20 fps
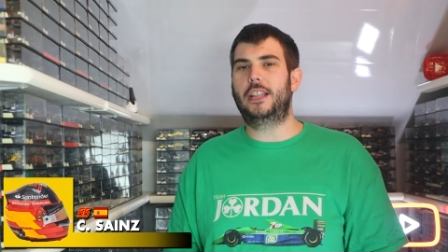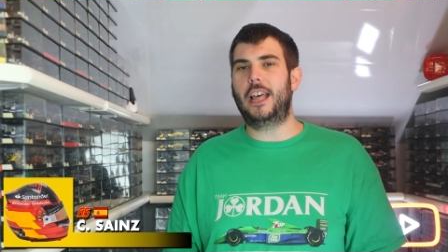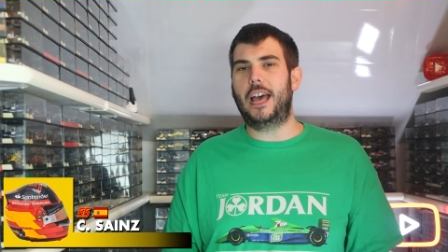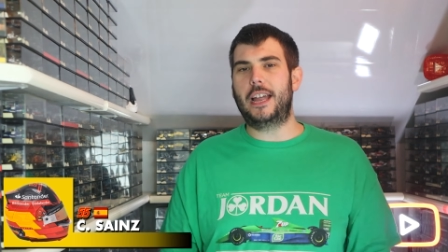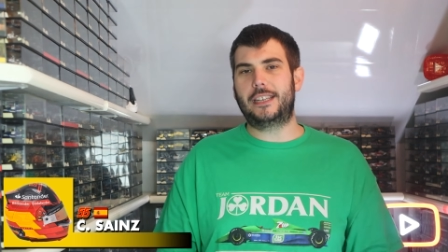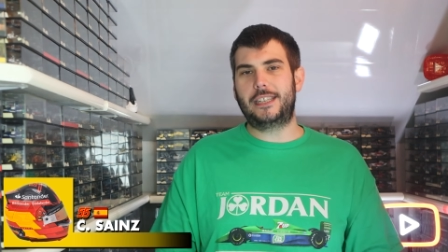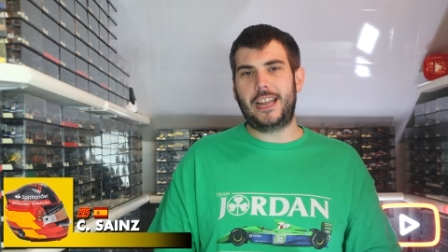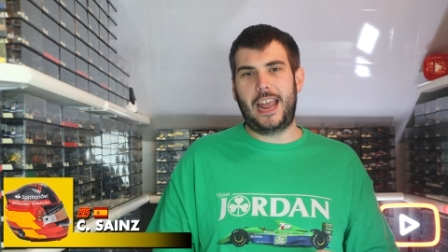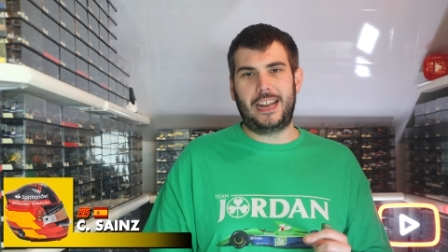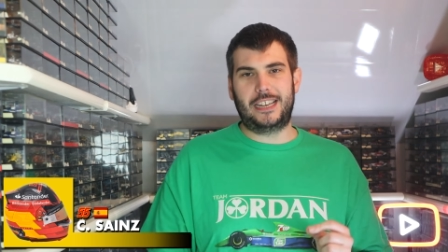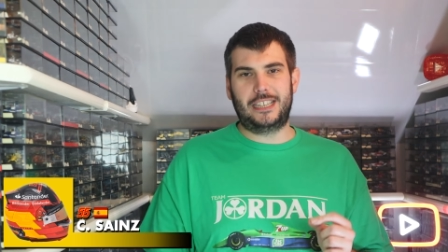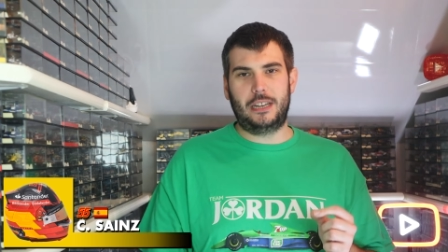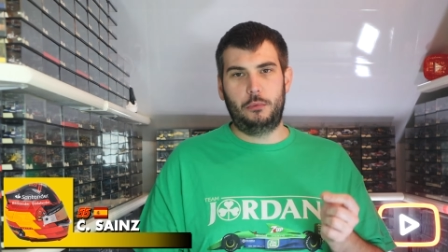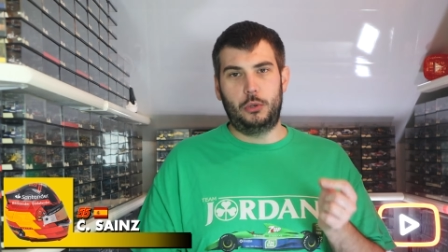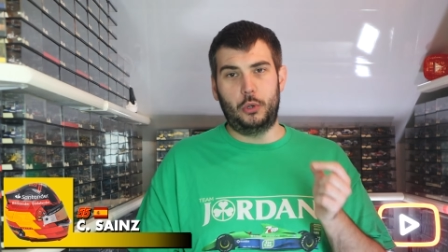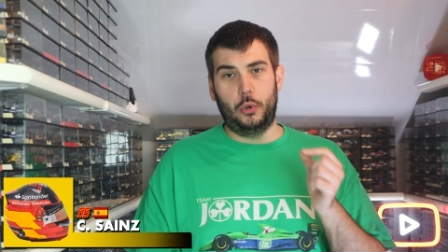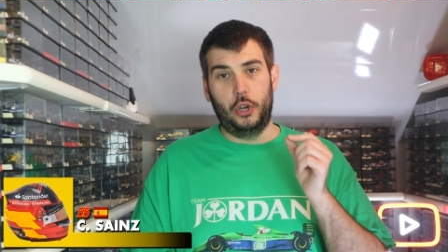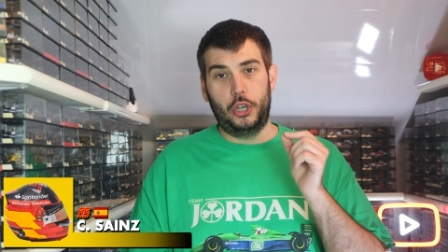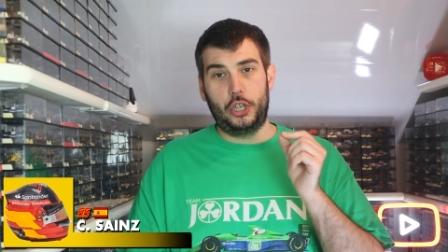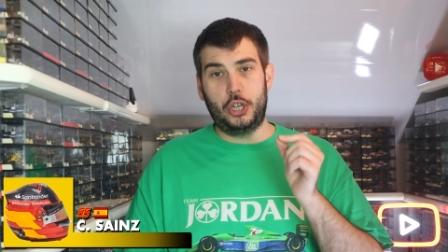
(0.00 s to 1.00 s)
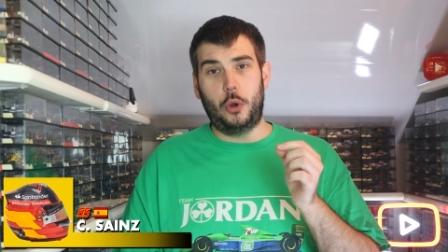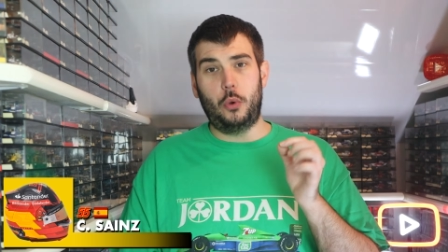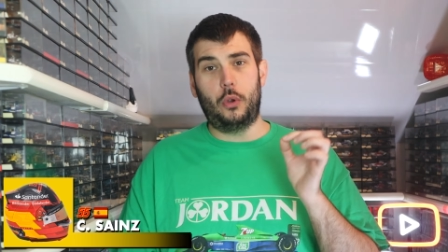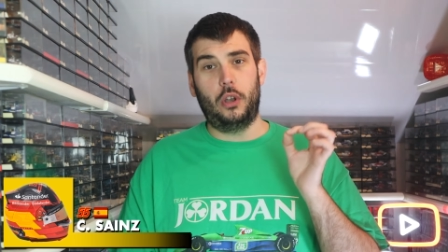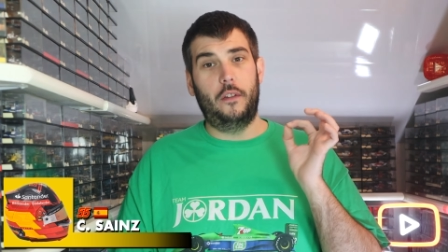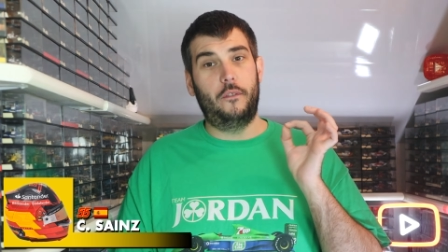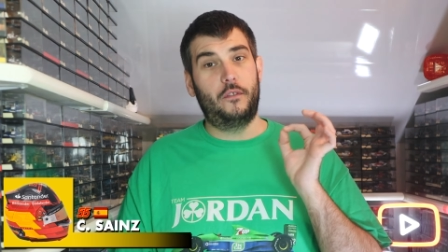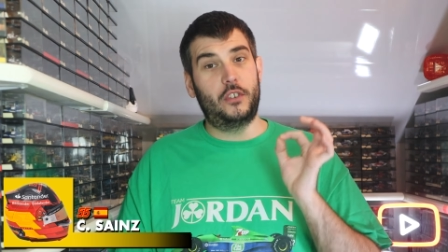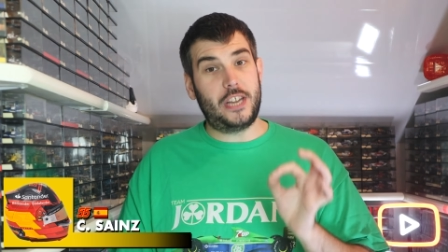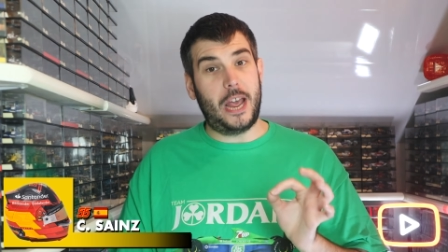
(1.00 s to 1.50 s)
So that takes him to a
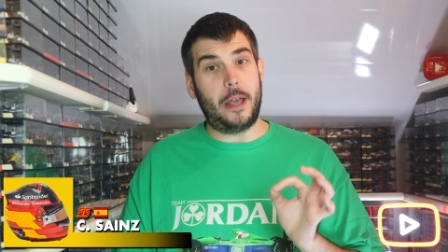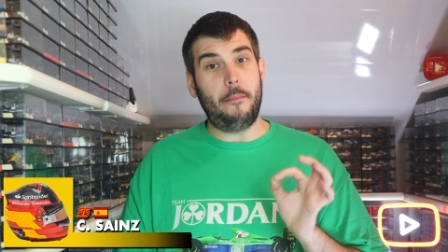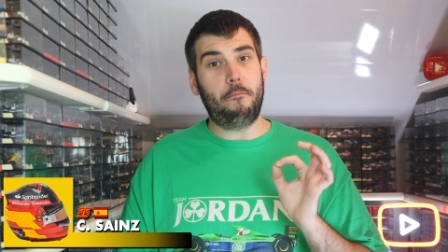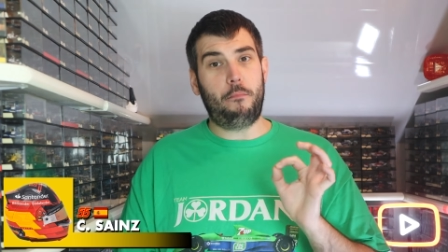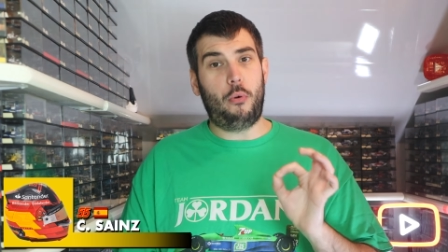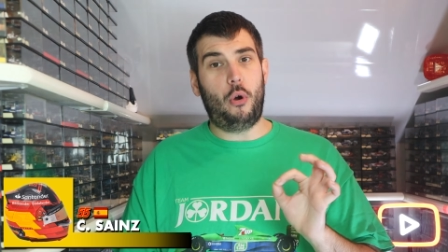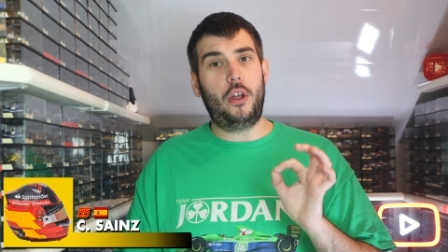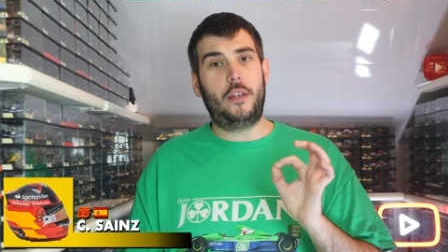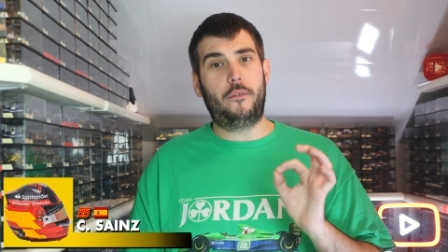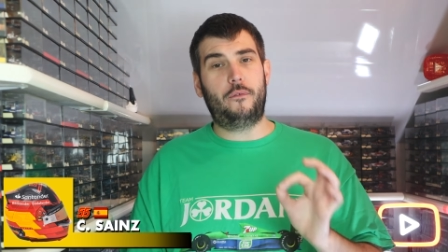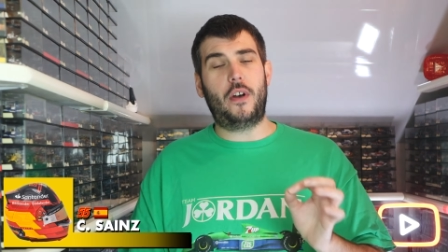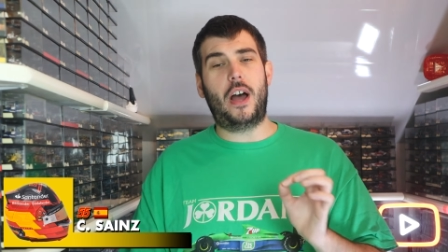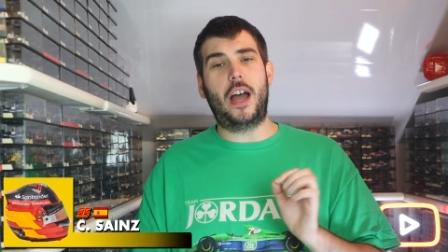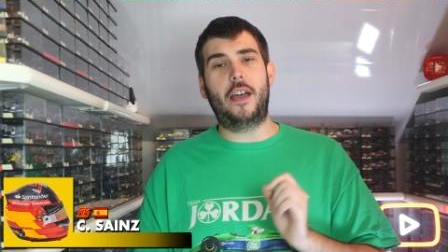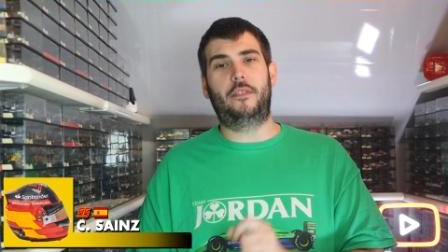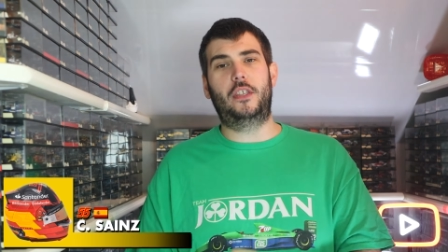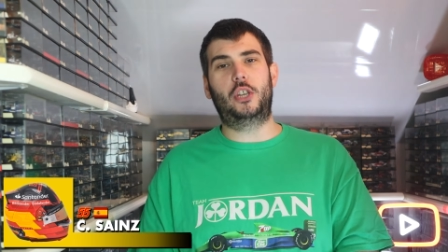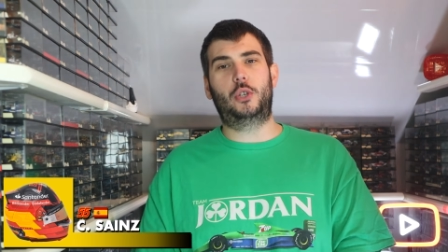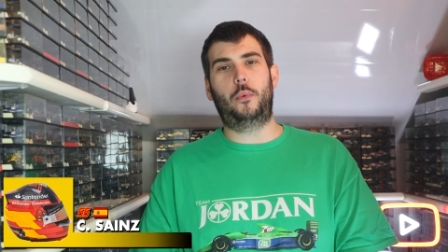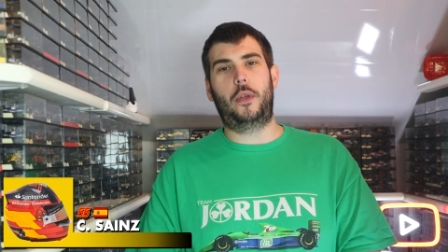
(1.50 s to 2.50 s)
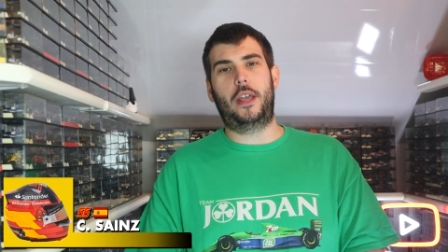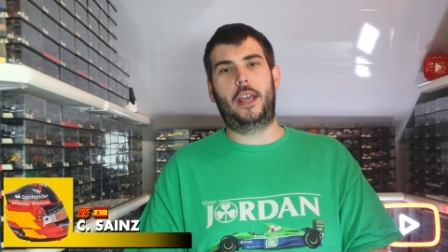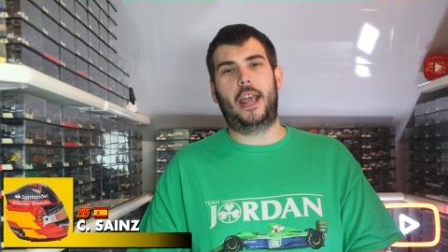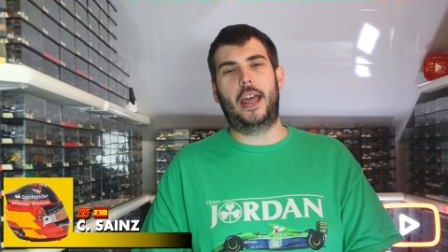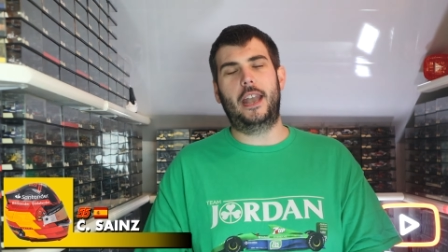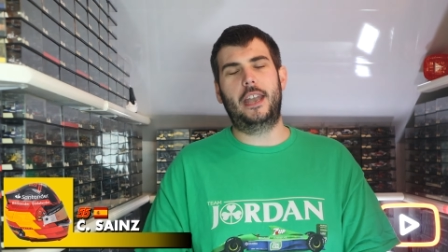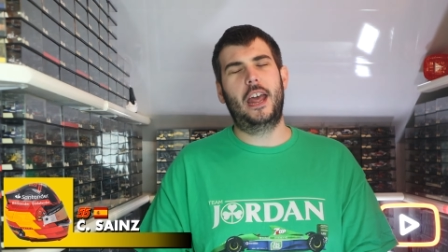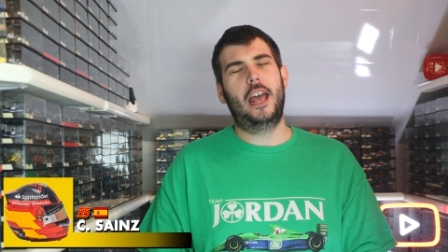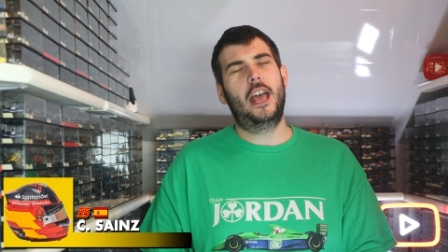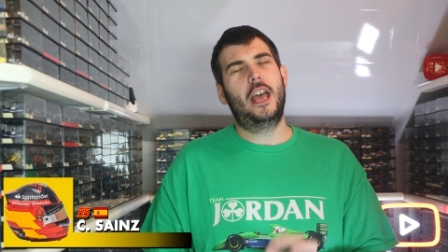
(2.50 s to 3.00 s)
total of 10.5 this
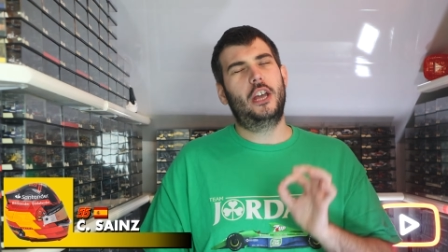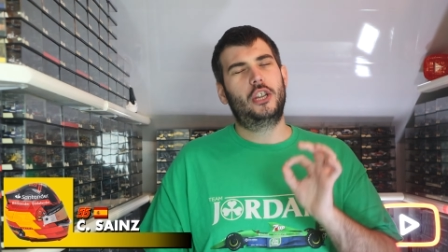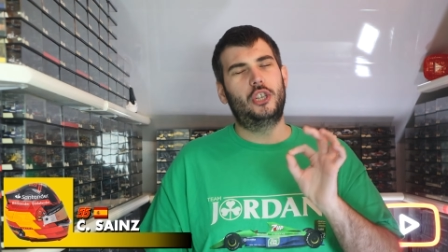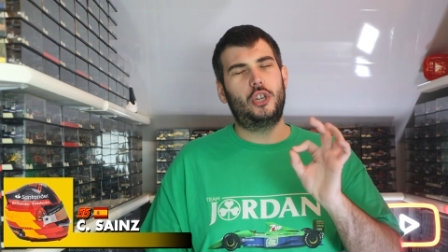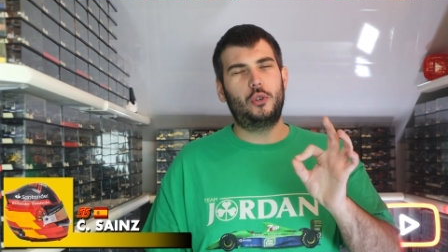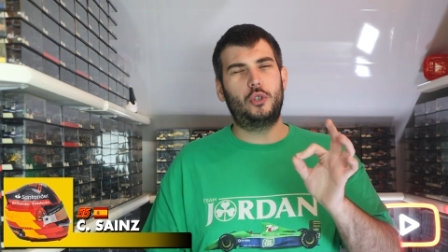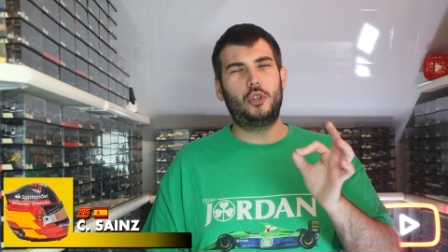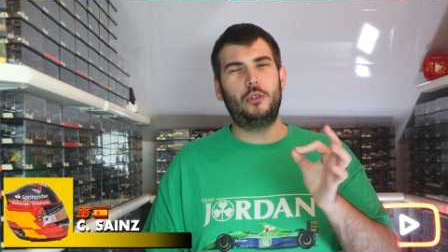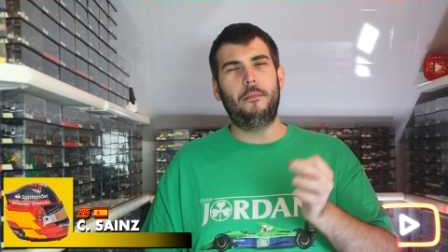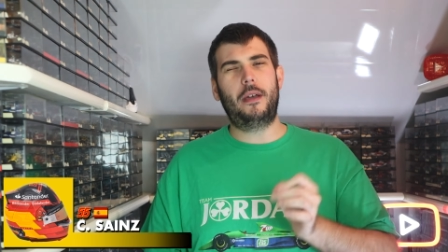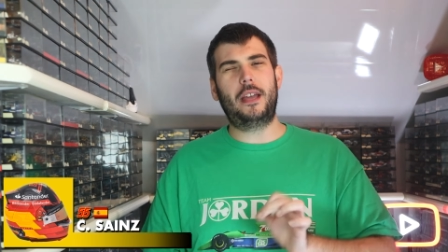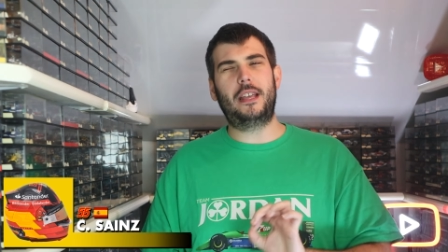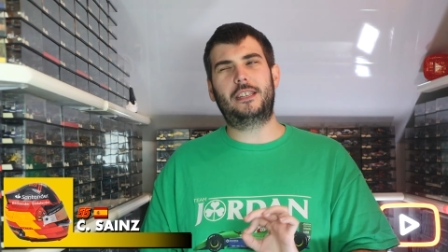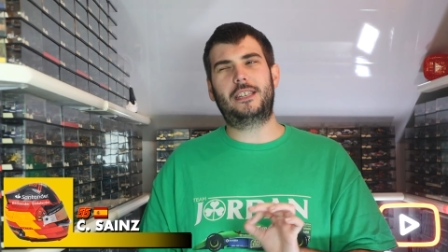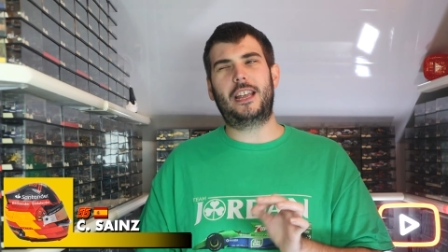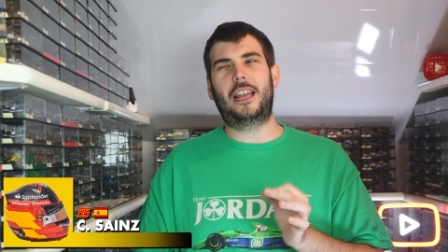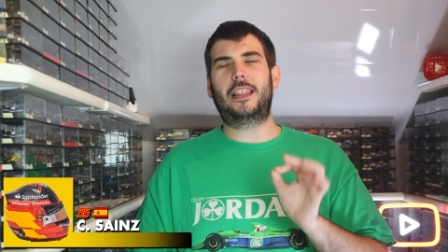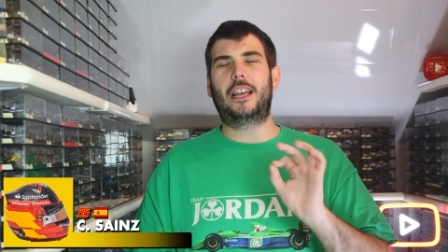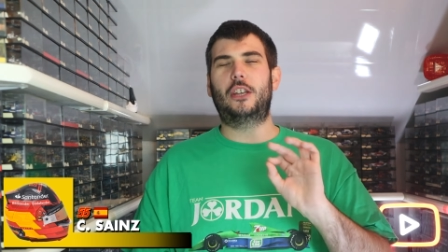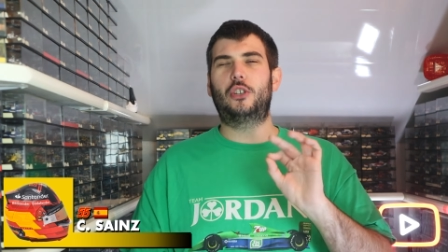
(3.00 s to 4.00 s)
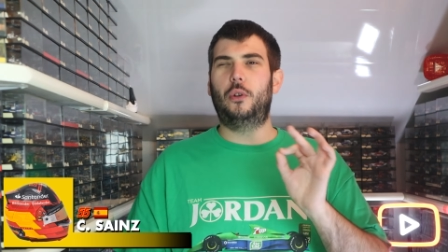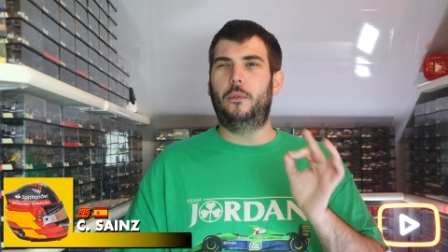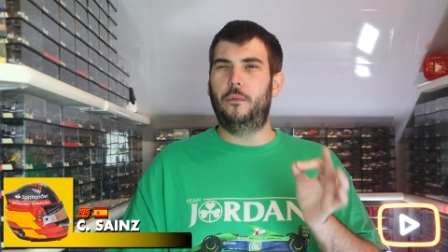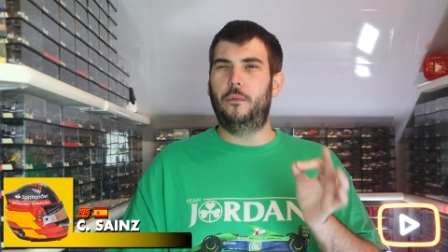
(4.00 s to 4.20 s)
weekend. So some might say that's